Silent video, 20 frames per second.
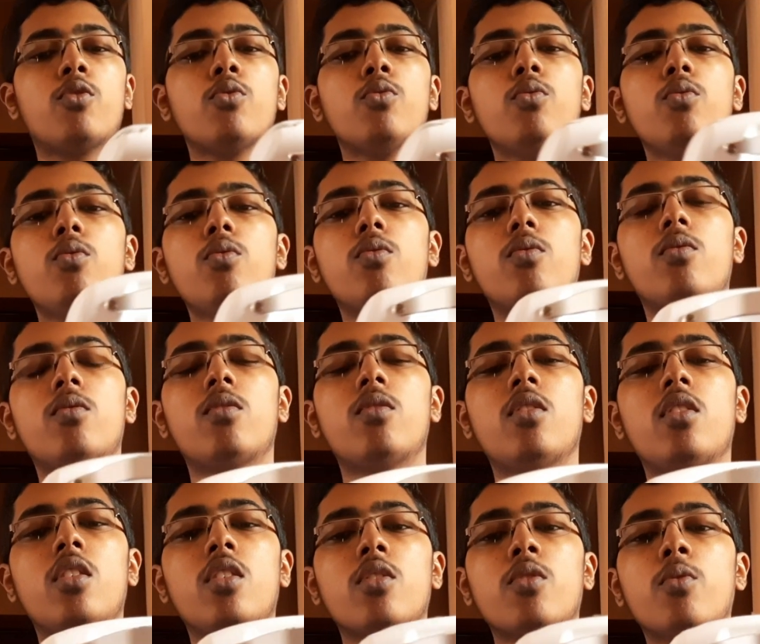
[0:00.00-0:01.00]
two
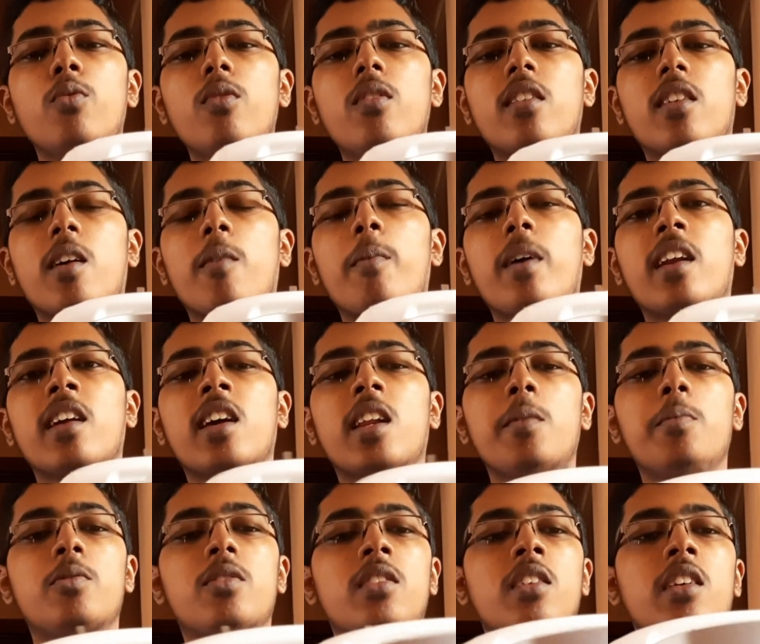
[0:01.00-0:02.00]
good rubber
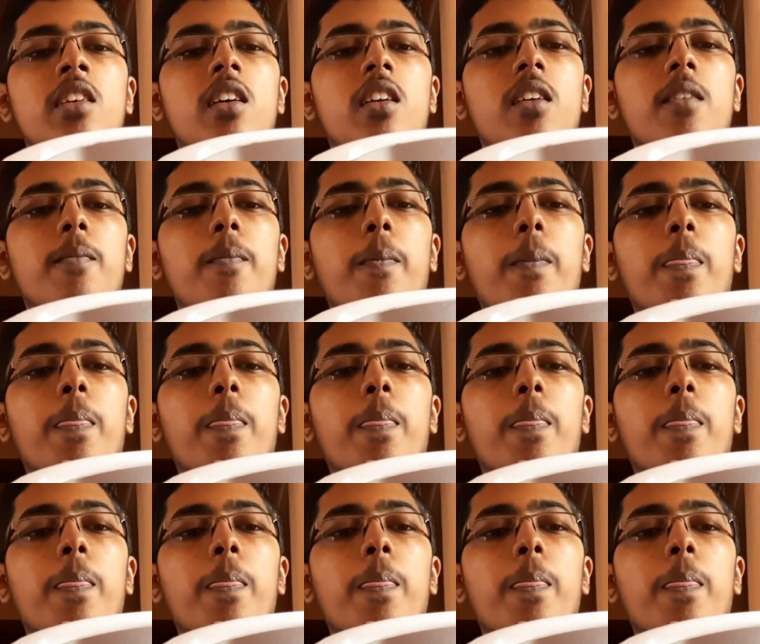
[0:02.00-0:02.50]
grips here.